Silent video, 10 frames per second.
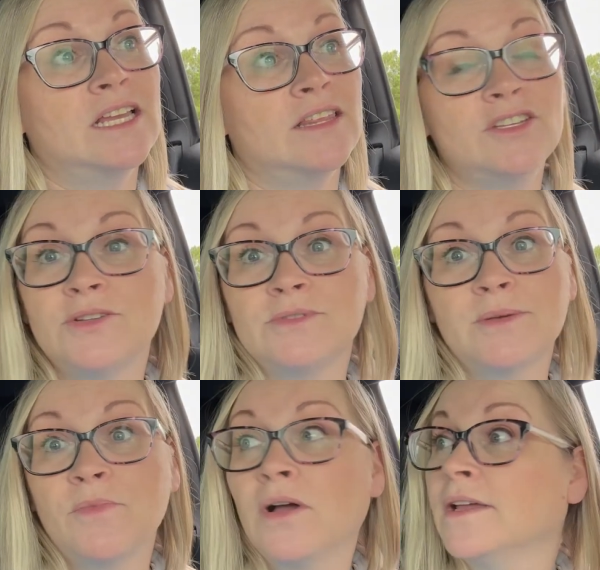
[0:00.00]
she was
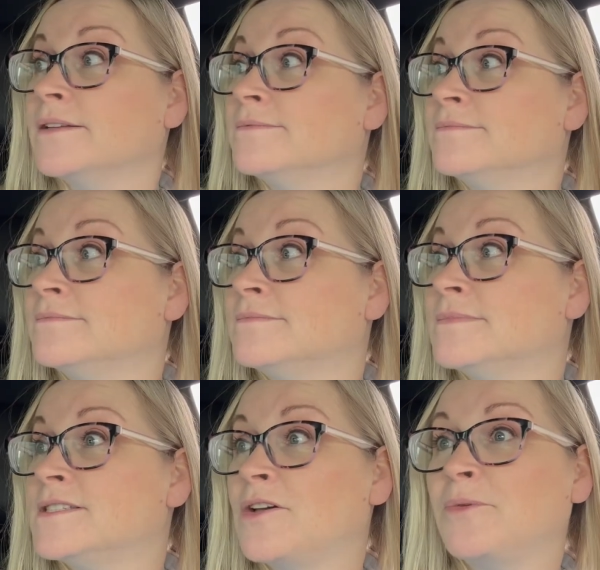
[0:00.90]
up walking.
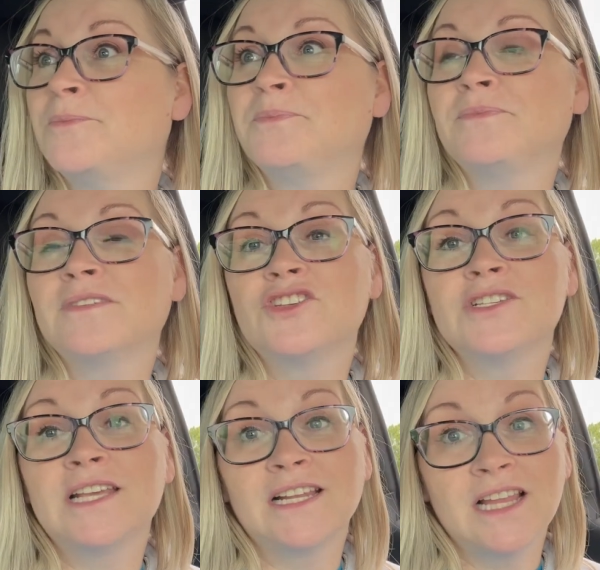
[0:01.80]
So she
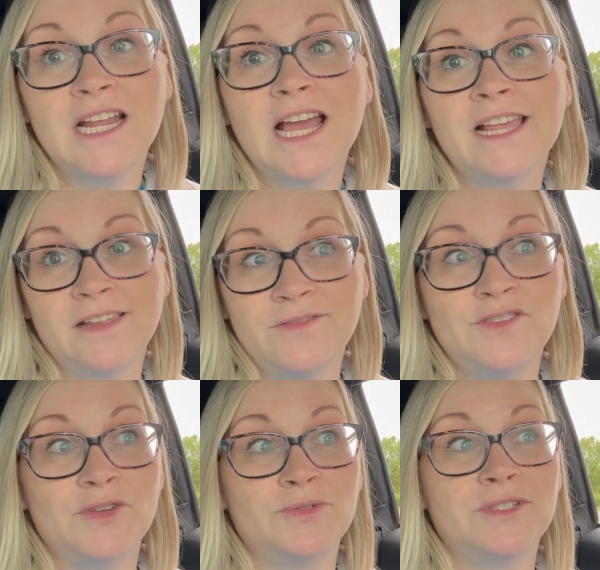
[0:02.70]
said a lot of I love
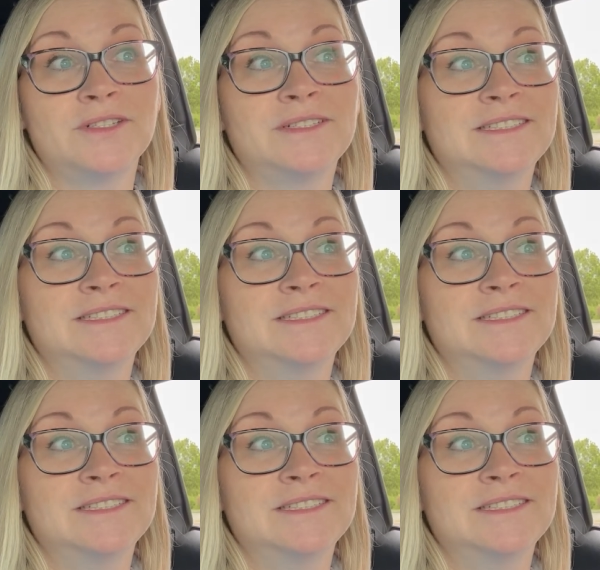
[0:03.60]
yous.